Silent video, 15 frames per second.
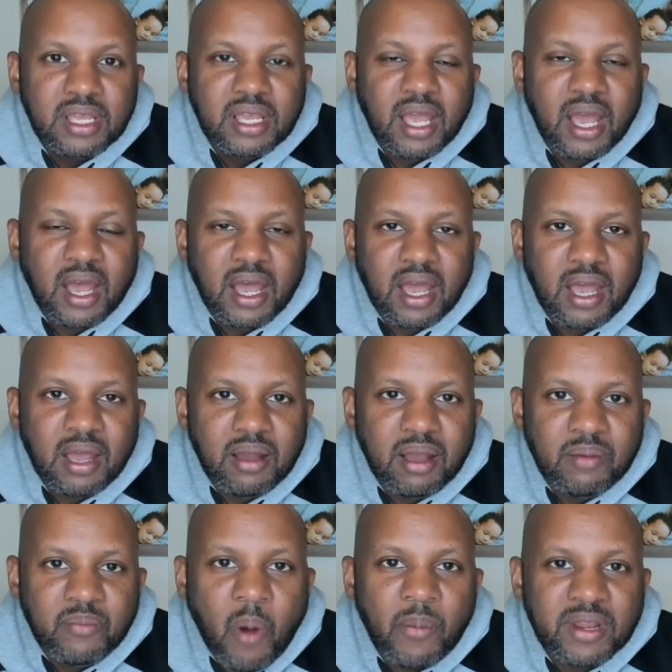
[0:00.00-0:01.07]
a
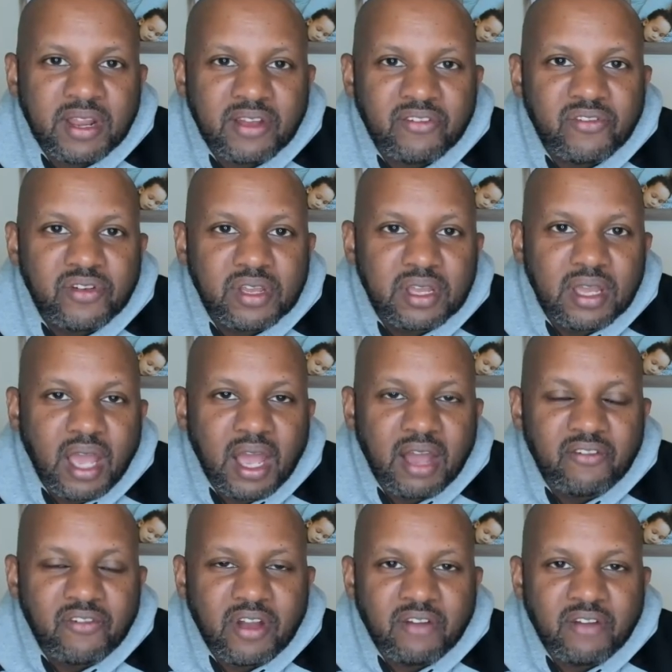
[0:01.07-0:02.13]
moment
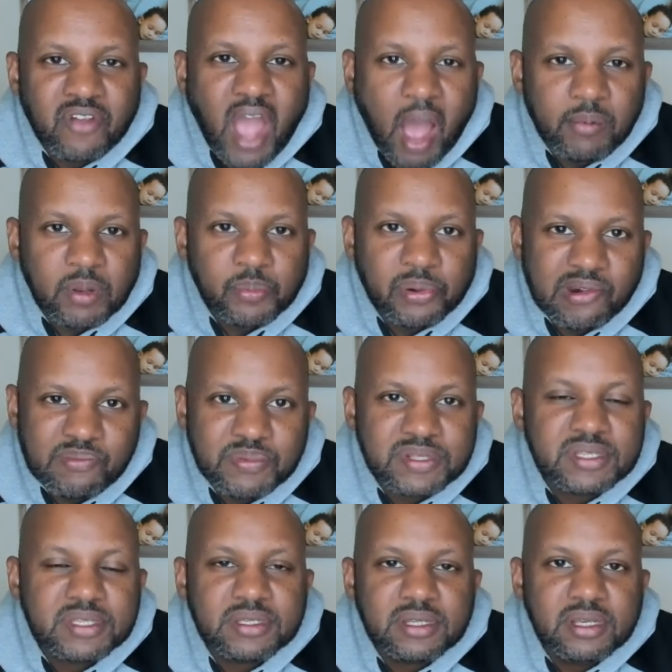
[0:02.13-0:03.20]
of common
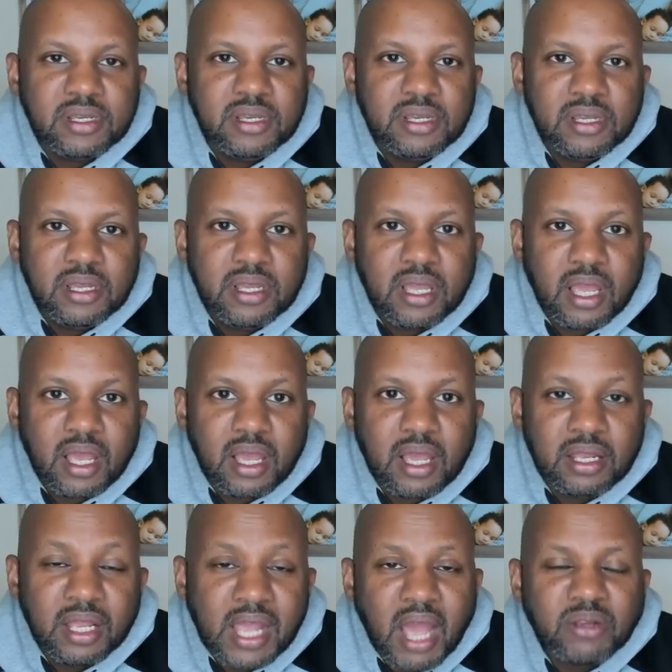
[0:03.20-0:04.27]
purpose.
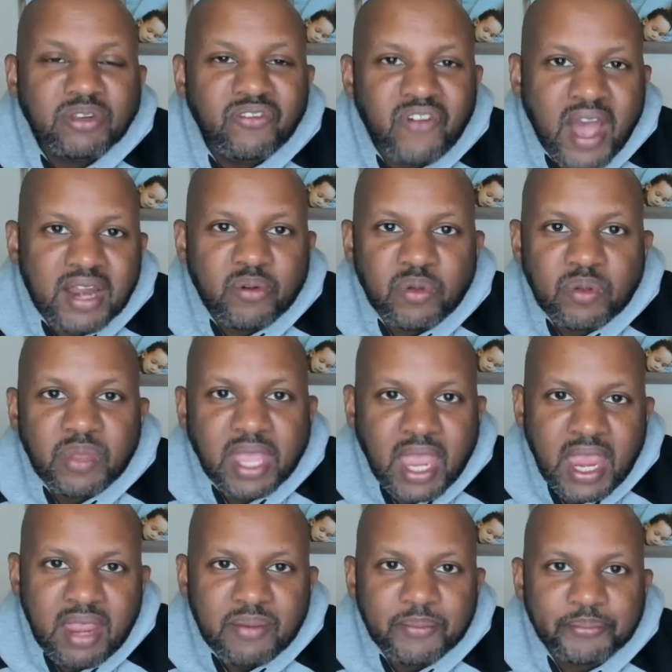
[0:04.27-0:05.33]
Look how divided we
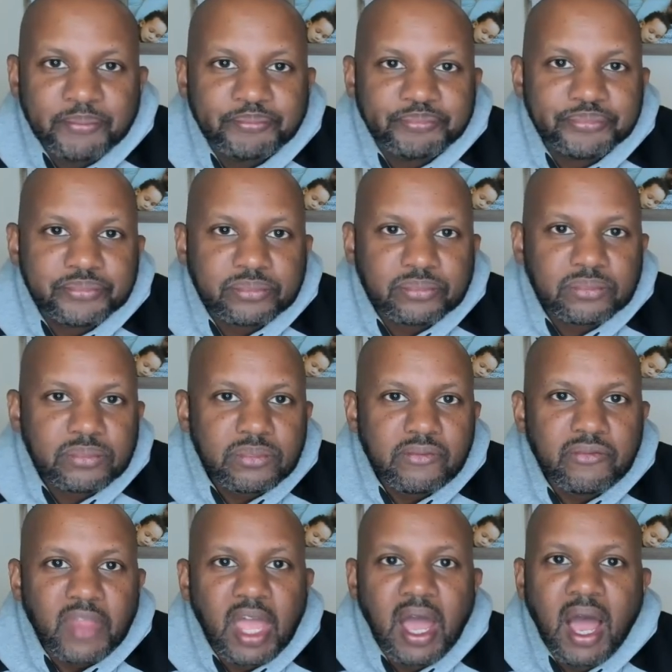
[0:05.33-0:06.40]
became.
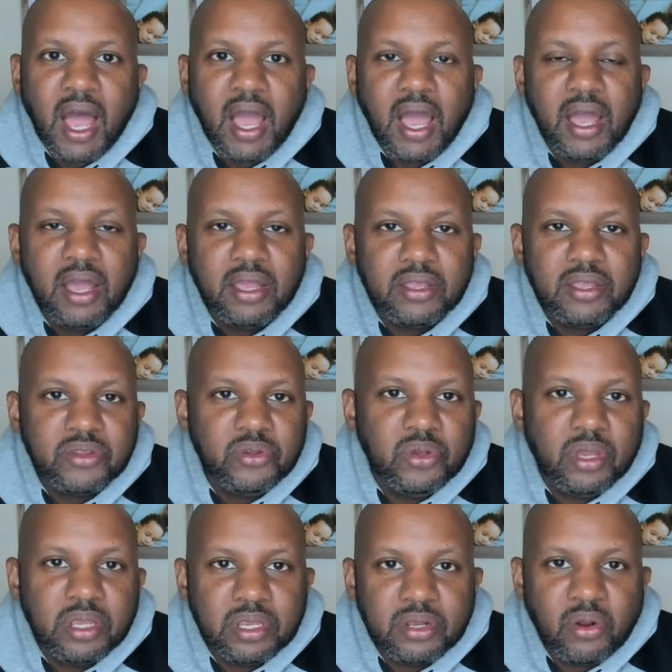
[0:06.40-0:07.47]

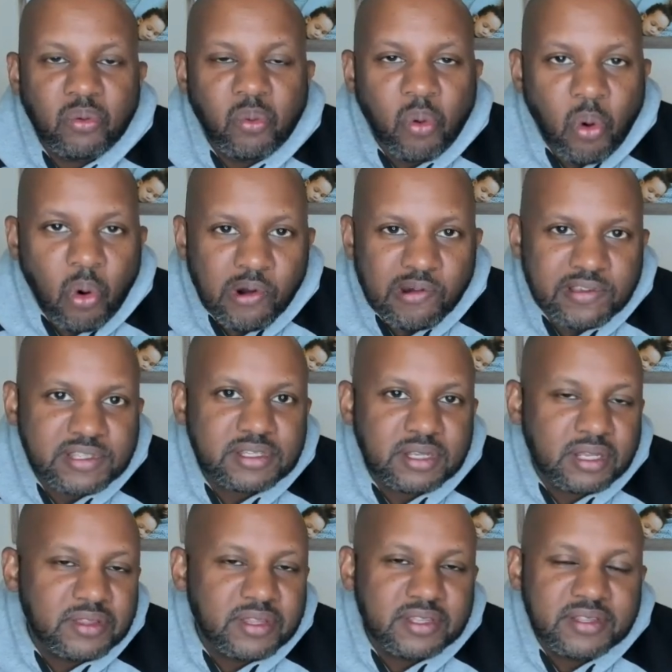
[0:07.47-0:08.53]
Wars.
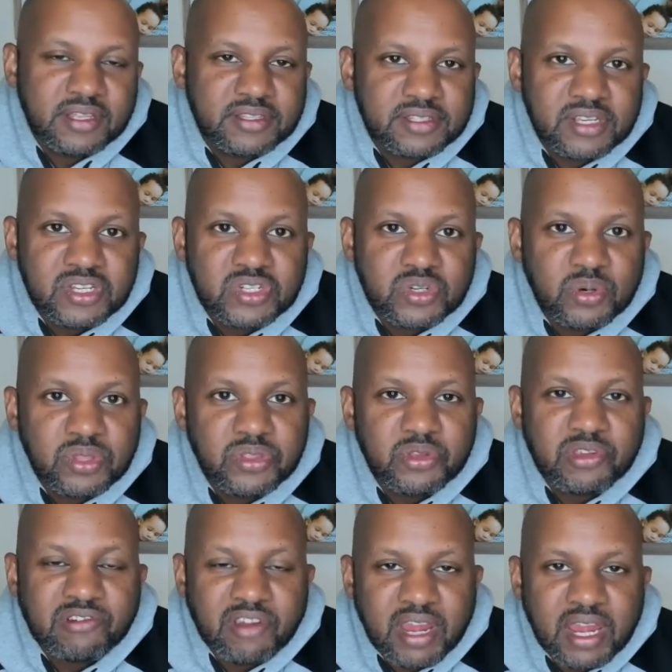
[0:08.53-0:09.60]
This issue with
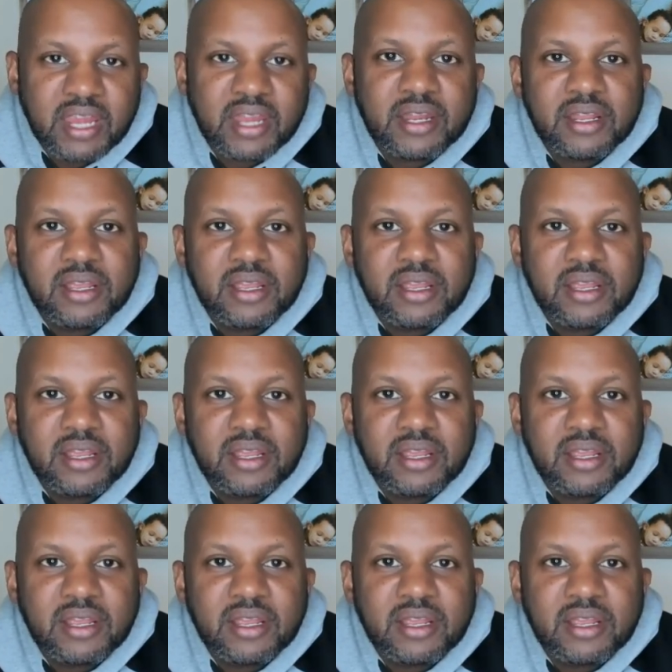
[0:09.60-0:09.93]
Ukraine,